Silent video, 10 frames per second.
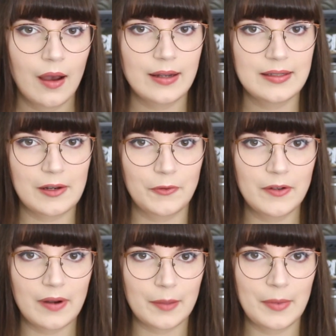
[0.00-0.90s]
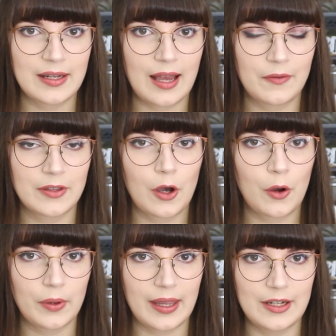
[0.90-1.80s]
I definitely recommend having the
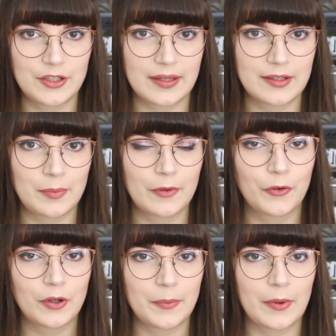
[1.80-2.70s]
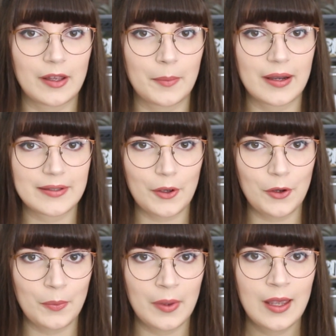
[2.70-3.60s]
whole cage set up before you bring your mice
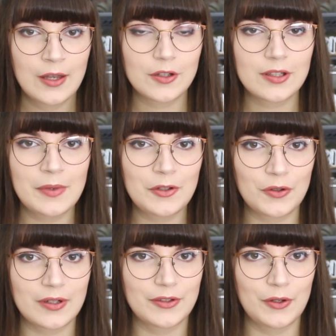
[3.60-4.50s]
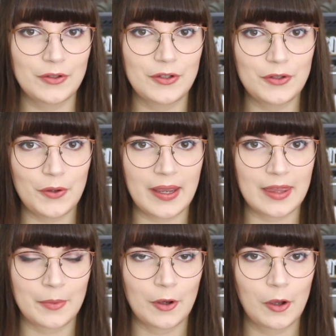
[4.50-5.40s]
home, just to make sure as soon as you do get
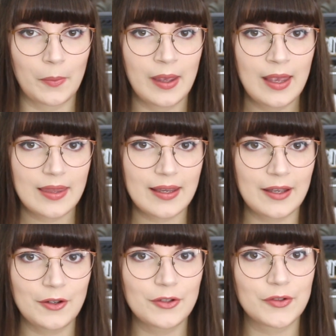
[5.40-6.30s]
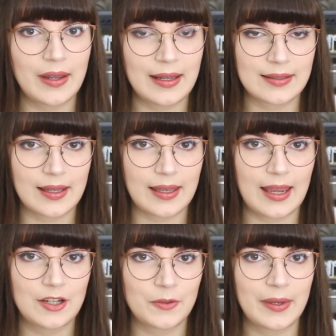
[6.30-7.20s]
them home they can go straight into that
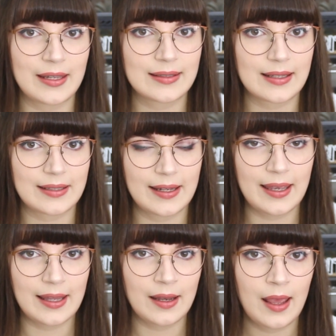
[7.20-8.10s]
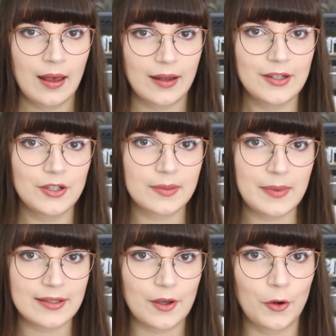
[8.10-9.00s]
cage and begin settling in, and it just
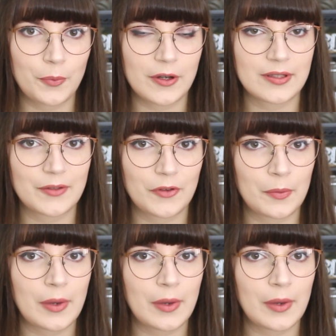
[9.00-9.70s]
makes the whole process for them